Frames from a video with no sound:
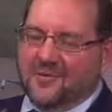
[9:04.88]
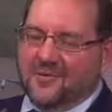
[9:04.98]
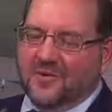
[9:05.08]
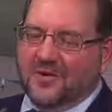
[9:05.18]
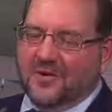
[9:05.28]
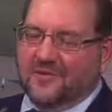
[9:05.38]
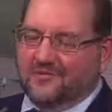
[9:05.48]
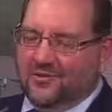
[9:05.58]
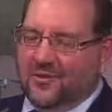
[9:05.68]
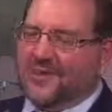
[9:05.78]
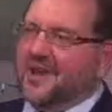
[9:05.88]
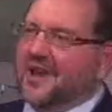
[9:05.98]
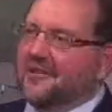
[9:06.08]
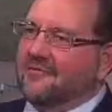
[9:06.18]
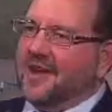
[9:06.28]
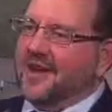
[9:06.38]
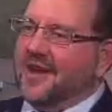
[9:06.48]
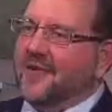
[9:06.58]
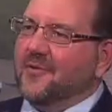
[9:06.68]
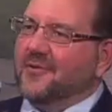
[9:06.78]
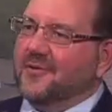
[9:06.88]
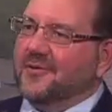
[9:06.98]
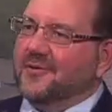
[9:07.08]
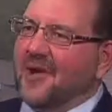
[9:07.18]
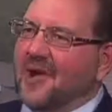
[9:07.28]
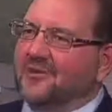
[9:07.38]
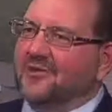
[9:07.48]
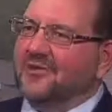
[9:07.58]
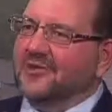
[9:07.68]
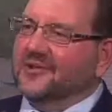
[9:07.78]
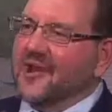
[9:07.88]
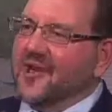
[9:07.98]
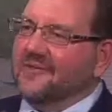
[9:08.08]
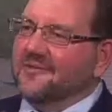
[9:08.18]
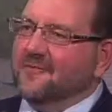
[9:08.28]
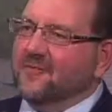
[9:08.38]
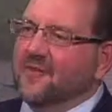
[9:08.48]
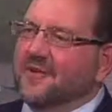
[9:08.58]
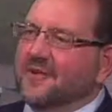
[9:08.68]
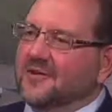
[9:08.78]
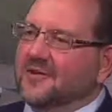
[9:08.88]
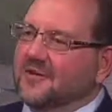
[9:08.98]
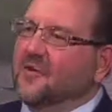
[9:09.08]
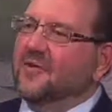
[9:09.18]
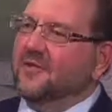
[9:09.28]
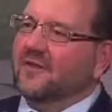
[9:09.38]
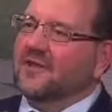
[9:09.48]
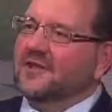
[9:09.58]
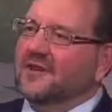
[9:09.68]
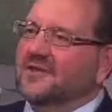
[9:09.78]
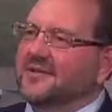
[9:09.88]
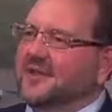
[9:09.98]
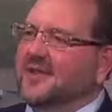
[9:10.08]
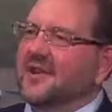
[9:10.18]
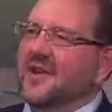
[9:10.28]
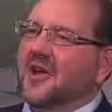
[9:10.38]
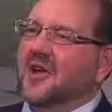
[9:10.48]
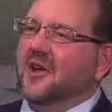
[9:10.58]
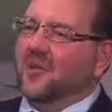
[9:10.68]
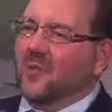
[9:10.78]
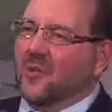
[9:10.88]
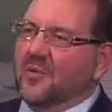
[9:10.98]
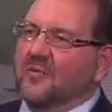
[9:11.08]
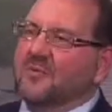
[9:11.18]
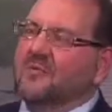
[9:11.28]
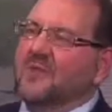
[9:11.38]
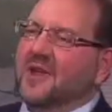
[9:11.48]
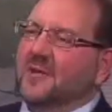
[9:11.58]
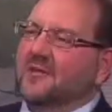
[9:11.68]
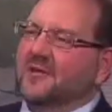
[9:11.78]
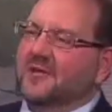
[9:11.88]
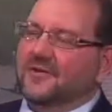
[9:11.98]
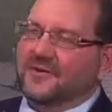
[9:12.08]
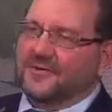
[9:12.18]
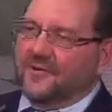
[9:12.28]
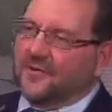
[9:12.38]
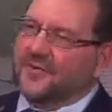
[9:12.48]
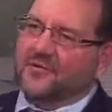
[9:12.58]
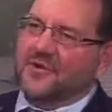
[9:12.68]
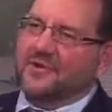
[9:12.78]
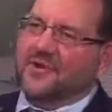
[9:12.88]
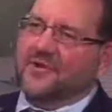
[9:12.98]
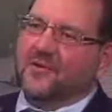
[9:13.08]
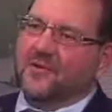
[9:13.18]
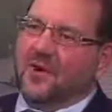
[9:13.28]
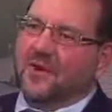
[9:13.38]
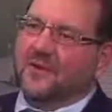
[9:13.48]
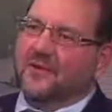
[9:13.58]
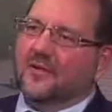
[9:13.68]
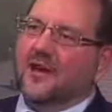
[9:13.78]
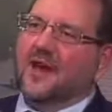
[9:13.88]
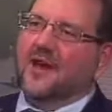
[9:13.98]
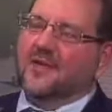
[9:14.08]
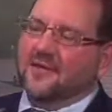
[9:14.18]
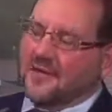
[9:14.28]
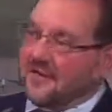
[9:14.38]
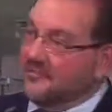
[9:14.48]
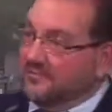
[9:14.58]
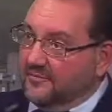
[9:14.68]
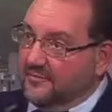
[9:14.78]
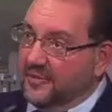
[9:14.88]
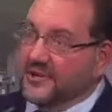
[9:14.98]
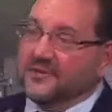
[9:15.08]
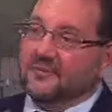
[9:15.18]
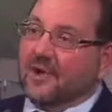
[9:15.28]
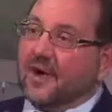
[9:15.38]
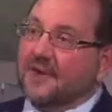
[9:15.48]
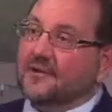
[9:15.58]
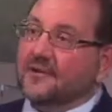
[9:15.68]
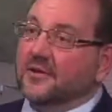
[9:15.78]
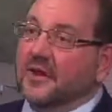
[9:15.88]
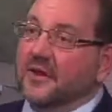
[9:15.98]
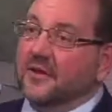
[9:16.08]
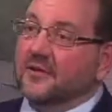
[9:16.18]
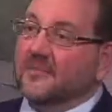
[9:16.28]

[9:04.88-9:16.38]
we're really looking at right now, the option that's kind of moving to the forefront is where we would be able to do further treatment of the water and then release it back into the lake.